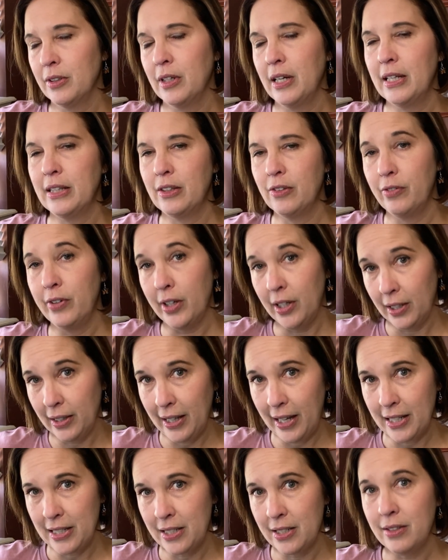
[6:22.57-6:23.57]
At the very
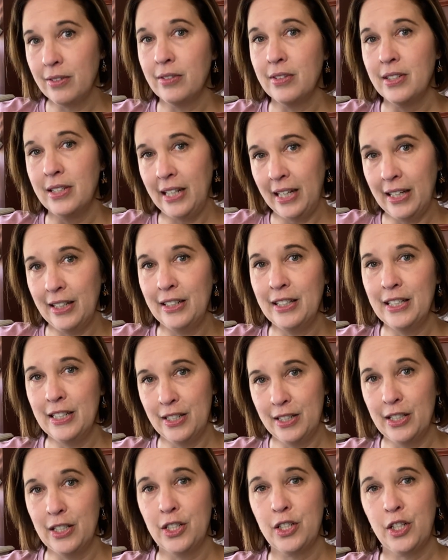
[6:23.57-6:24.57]
last stand
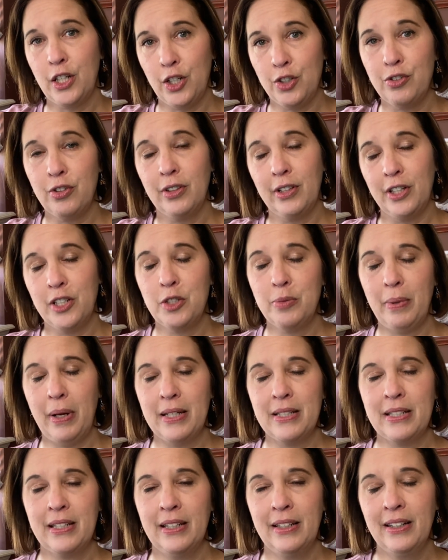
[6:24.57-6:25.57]
is this Country Lunch
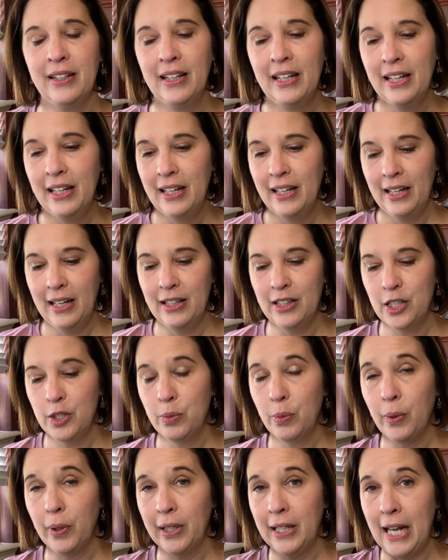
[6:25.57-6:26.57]
Basket. And this is
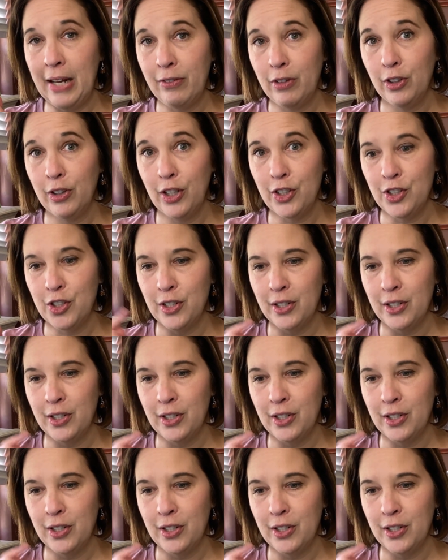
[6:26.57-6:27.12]
where we're gonna have our lunch